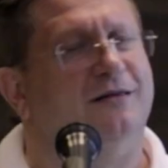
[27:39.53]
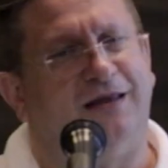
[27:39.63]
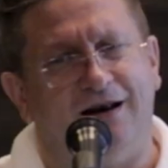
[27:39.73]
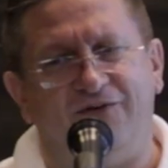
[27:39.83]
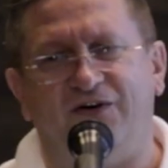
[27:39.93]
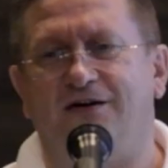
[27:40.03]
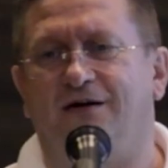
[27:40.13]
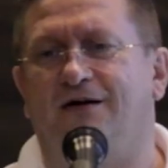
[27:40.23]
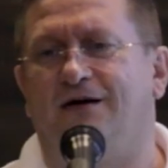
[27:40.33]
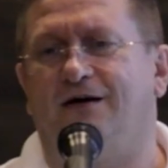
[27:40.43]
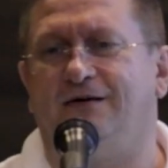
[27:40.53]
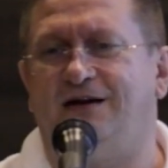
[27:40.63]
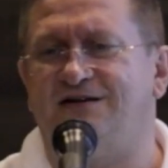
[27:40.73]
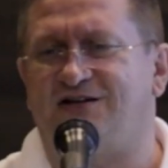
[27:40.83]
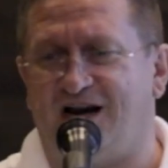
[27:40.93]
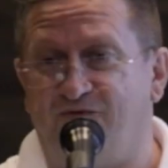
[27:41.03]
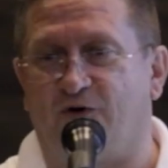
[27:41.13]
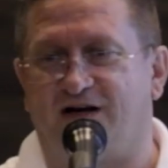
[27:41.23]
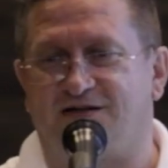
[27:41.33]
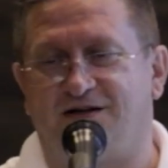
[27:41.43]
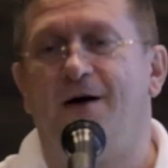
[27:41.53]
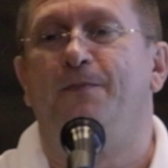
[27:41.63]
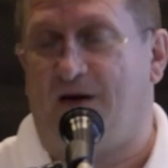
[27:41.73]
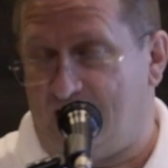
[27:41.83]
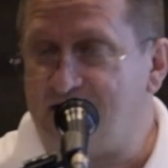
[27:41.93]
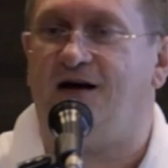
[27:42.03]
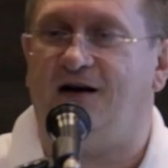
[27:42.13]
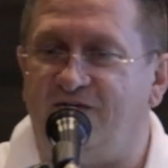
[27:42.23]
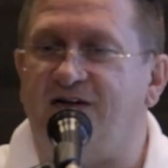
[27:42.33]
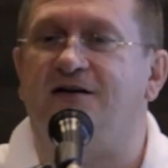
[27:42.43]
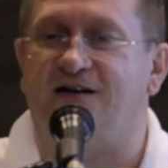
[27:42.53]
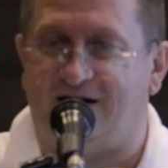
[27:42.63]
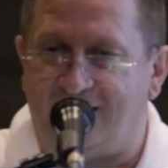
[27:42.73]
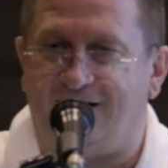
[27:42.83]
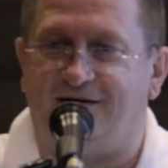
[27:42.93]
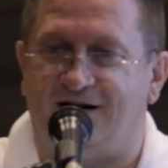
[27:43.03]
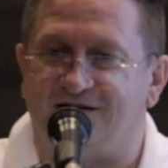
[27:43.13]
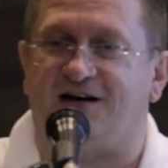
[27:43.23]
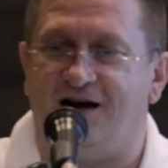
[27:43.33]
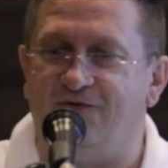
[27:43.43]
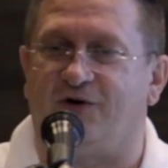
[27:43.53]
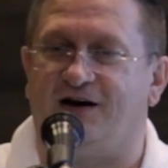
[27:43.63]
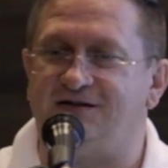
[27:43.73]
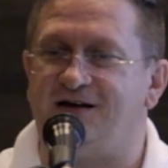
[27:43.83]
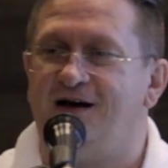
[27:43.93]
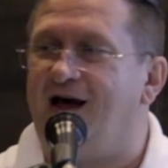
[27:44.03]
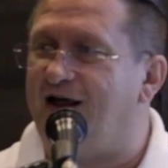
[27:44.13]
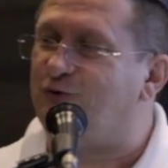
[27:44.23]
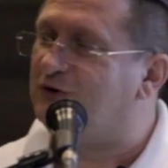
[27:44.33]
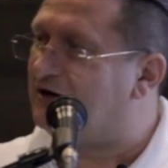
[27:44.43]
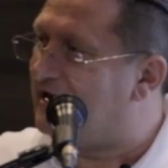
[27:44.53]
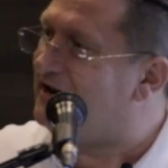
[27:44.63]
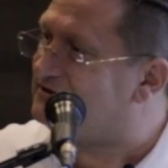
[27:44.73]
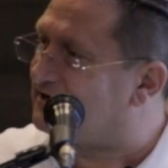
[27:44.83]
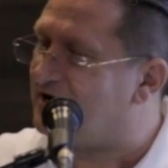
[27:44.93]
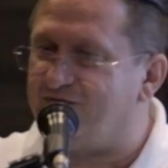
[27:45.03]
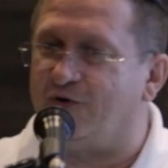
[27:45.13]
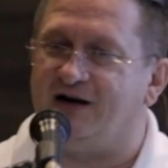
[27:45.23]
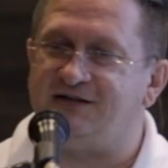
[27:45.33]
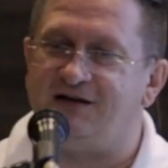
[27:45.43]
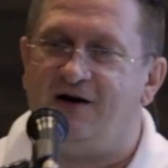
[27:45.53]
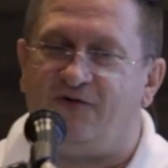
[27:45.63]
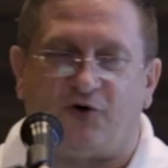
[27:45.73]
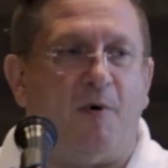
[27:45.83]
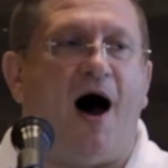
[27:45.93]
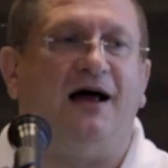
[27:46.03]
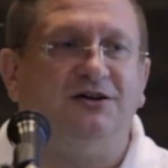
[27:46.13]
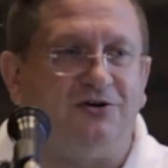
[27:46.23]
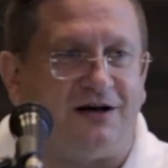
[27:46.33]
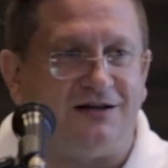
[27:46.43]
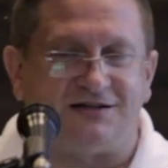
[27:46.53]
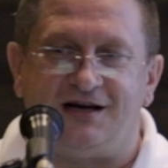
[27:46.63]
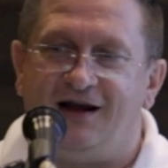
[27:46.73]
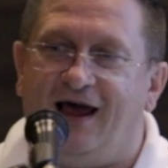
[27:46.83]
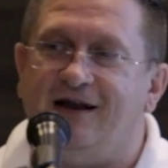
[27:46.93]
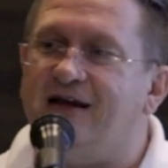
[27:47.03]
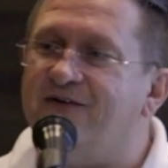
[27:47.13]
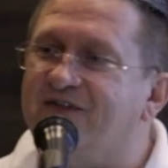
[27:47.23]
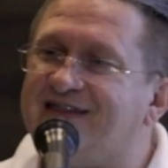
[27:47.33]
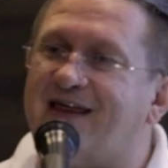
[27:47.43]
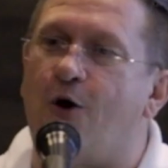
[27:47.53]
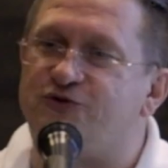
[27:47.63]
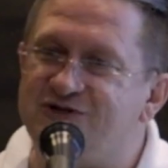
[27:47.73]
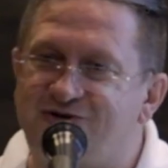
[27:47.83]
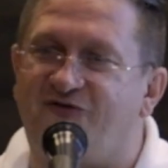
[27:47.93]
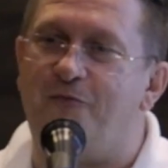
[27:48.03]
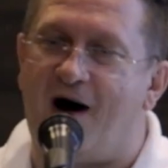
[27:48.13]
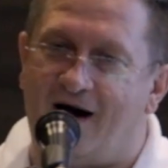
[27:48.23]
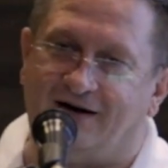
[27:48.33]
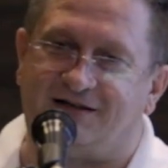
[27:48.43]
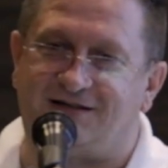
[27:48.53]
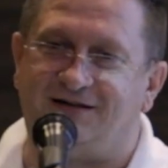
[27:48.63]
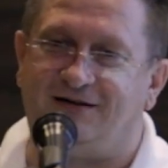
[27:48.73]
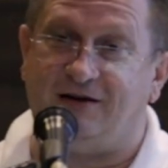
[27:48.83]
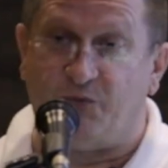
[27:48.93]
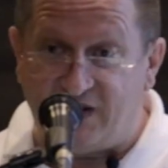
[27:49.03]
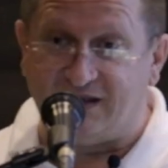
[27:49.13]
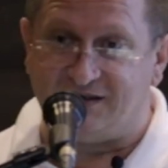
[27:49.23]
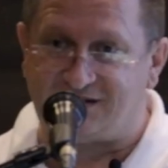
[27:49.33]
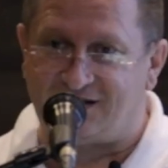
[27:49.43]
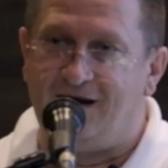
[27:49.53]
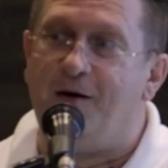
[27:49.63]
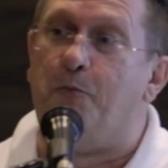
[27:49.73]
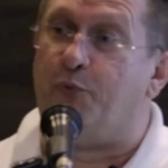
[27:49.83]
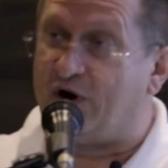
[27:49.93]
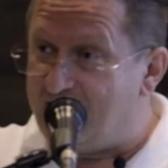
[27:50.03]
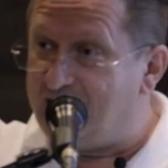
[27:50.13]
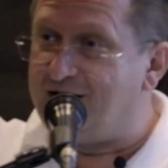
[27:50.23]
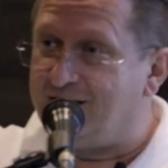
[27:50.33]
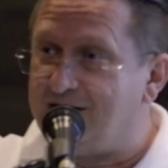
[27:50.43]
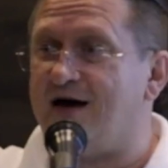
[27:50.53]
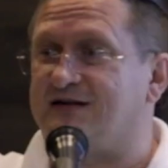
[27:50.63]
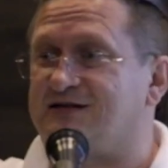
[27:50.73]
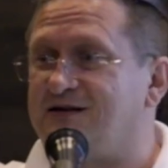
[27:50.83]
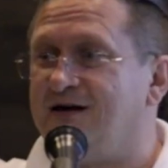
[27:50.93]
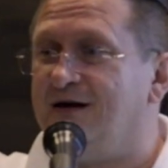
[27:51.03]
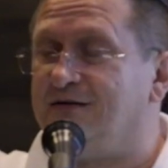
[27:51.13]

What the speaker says: They live in the dense rainforest. Yes, they live in the dense rainforest, and to the dense rainforest, from hundreds and even thousands of miles, the winds bring dust.